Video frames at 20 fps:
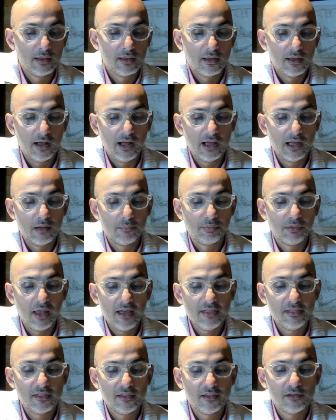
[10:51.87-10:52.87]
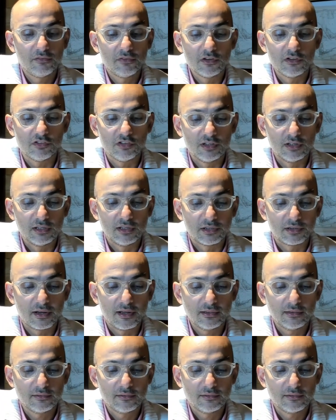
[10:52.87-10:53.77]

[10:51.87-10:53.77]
I applied the definition here, right?